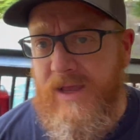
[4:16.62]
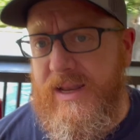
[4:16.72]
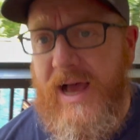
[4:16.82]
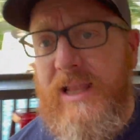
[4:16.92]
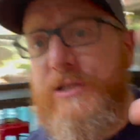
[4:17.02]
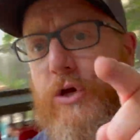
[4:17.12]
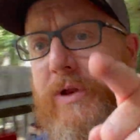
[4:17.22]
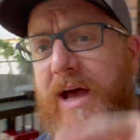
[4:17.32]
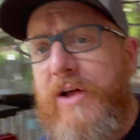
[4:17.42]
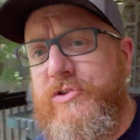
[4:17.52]
Now let's go
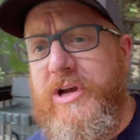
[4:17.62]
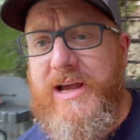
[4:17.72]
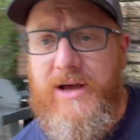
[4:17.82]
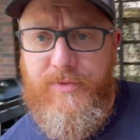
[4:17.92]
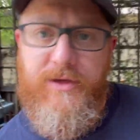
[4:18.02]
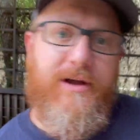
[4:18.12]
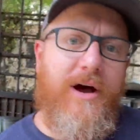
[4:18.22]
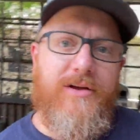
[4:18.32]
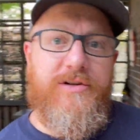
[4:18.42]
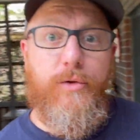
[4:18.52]
down, check out the
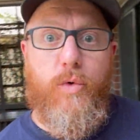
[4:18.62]
Gozney